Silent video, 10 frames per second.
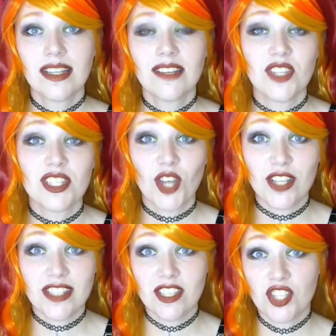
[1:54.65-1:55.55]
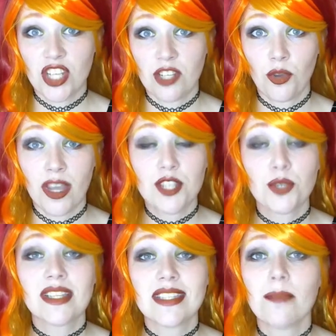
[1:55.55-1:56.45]
This causes Jean Grey to
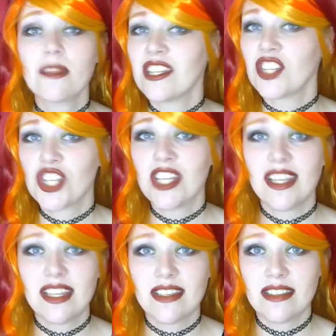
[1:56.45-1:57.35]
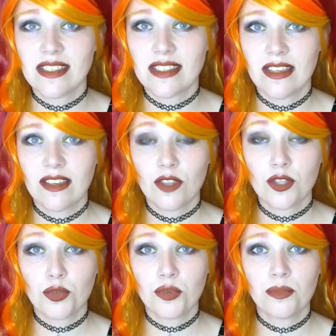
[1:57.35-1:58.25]
accept that she is the
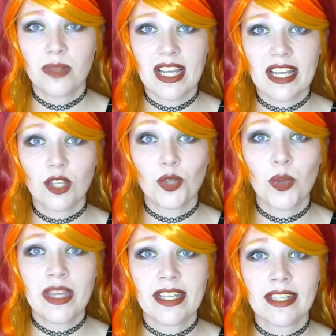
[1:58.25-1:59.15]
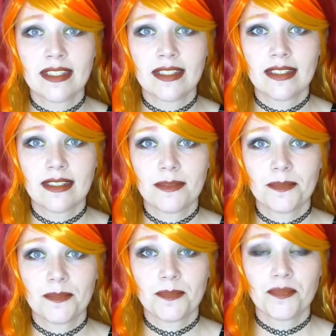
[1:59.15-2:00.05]
true Black Queen.
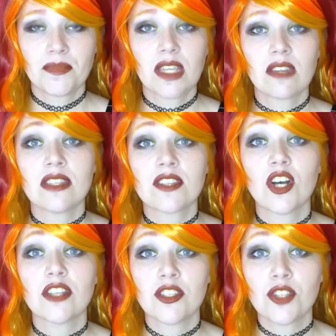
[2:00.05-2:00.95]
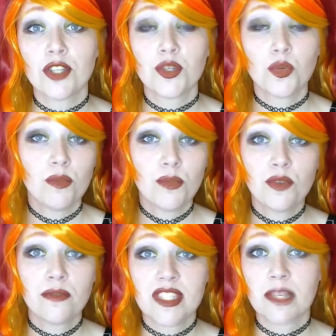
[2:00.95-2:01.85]
This causes her to remove
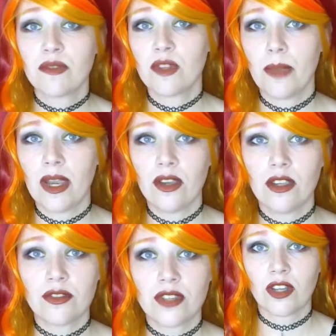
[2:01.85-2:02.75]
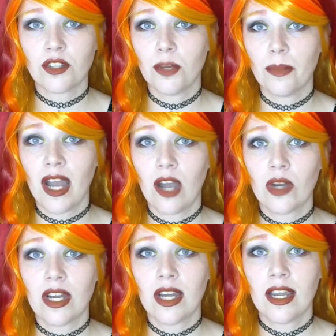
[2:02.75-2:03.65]
some of the barriers her power
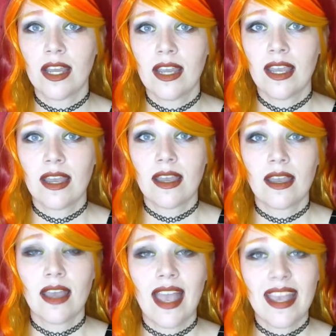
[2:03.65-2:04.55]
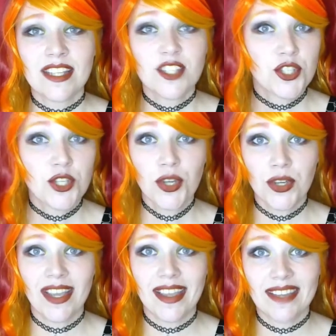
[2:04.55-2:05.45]
and to turn
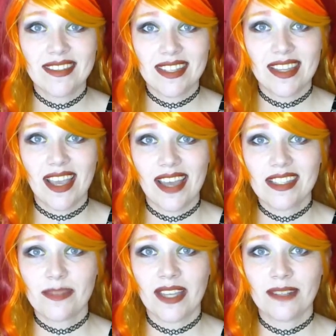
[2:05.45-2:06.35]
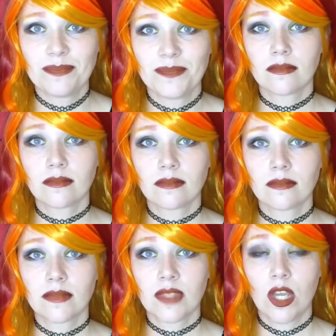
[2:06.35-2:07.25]
against the X-Men.
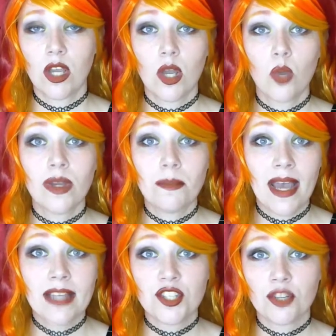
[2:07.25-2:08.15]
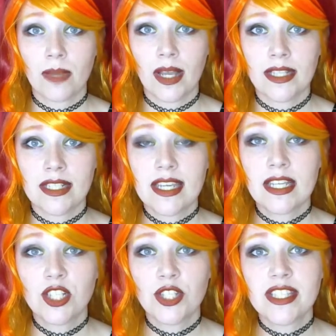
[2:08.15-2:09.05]
When Mastermind
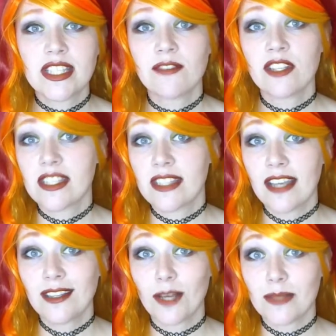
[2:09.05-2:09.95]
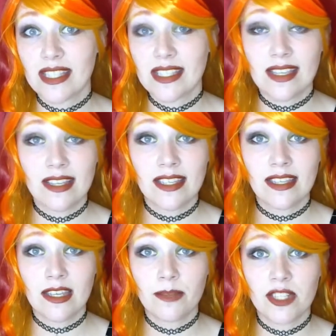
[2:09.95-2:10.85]
kills Cyclops' psychic
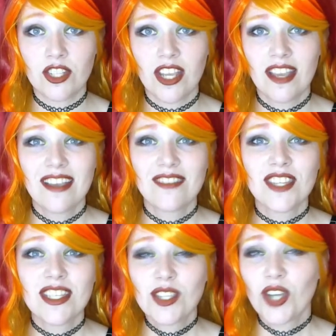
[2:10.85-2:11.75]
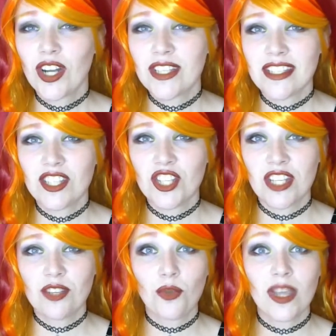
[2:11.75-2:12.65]
image, this causes Jean
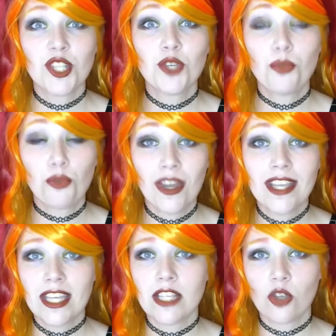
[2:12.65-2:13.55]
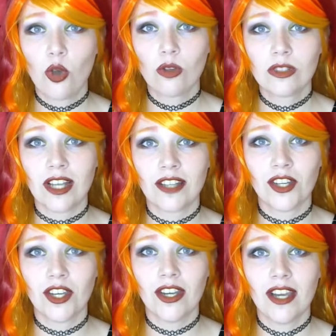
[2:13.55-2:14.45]
Grey to break his hold on
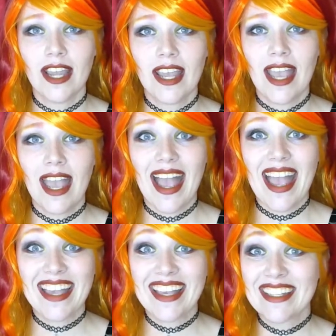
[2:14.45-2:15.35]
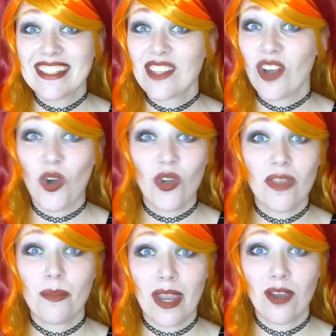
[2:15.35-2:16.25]
her and all the
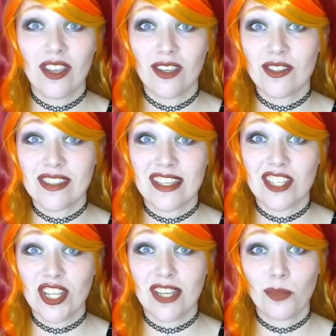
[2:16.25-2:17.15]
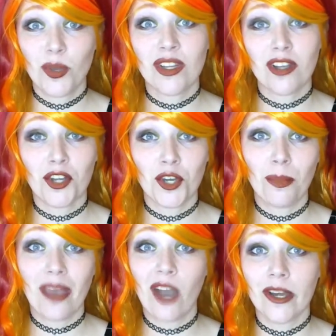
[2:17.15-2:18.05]
barriers that she had put on her
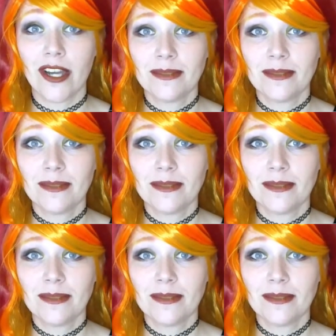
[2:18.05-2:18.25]
power.